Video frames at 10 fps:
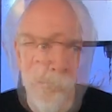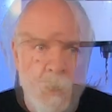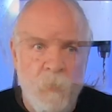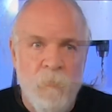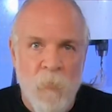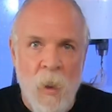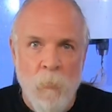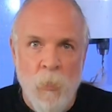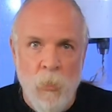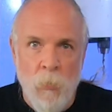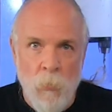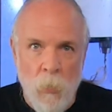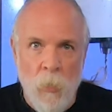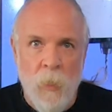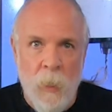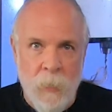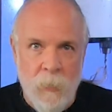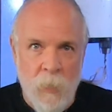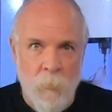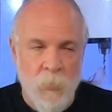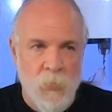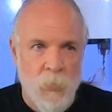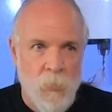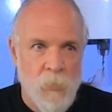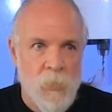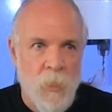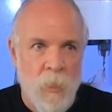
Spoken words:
What you find when you look at temperatures